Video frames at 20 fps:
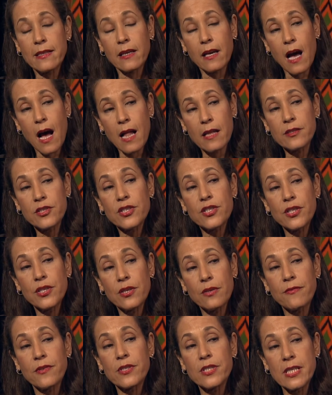the colleges and
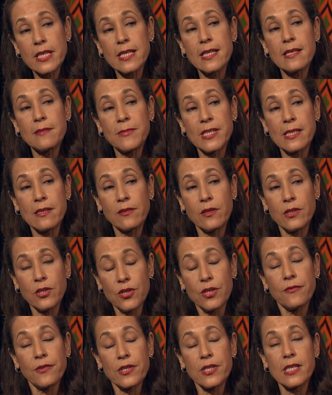university them,
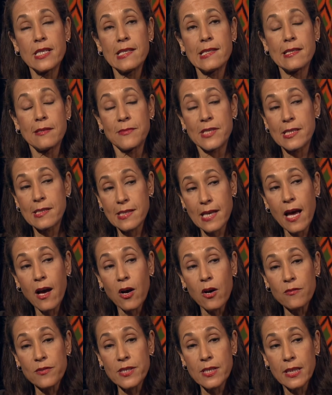universities
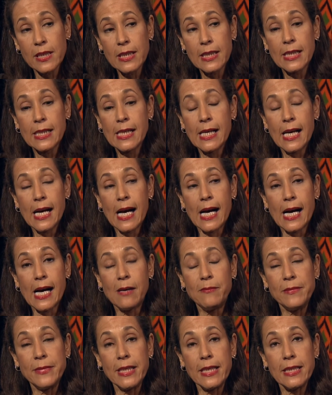themselves
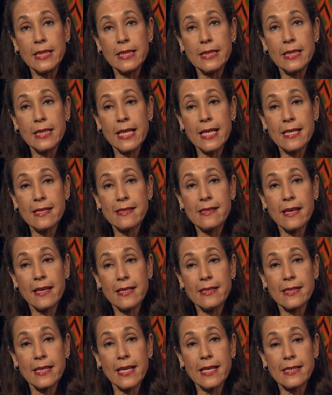um, is,
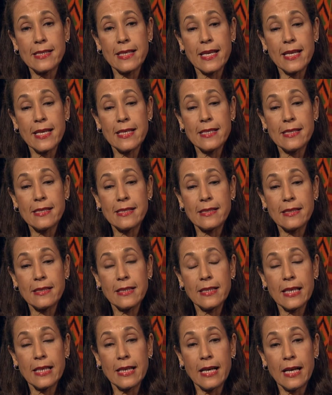is, is, is
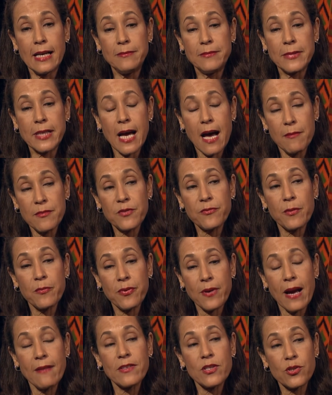um, comes from
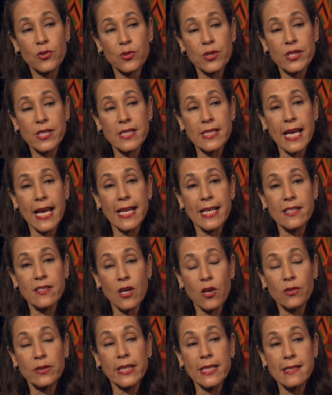private sources and it's
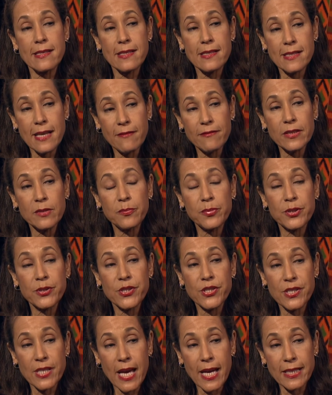only
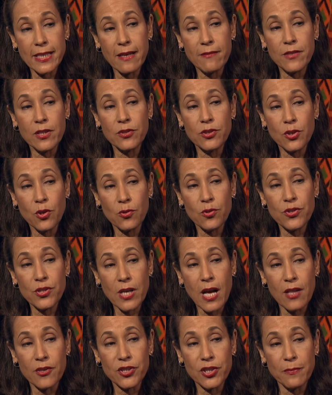7% of the total
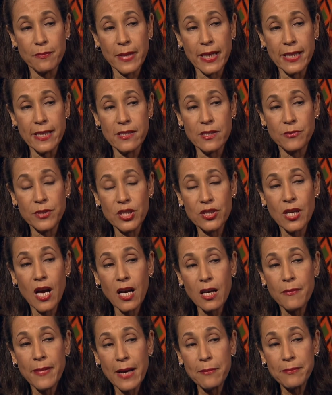scholarship money. So when you
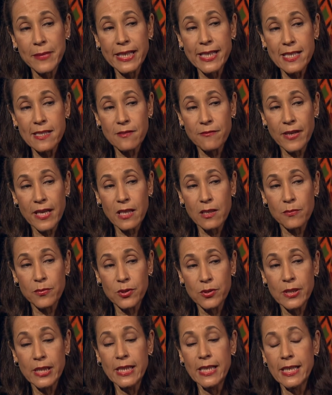talk about monies
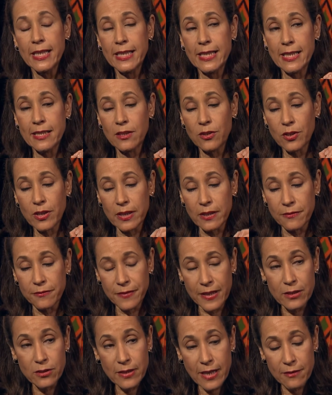available, you need to look at the
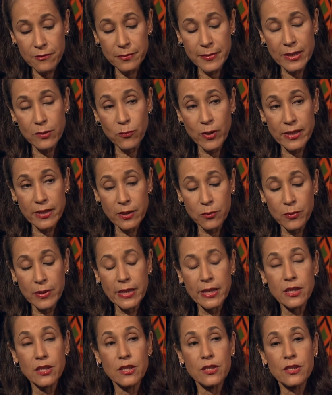federal government and what they're
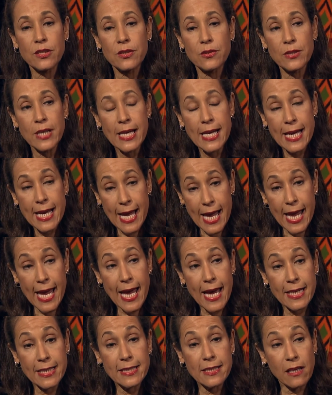willing to do
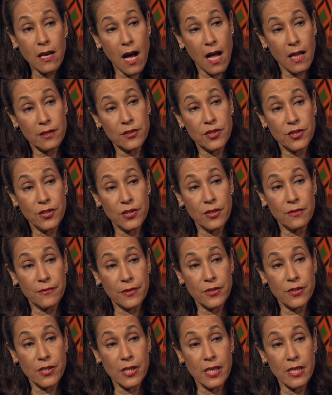and the colleges and
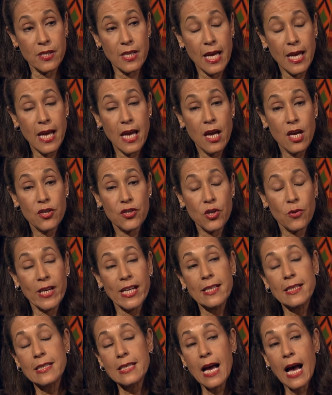universities. So
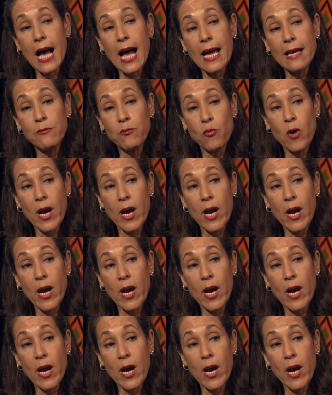at a time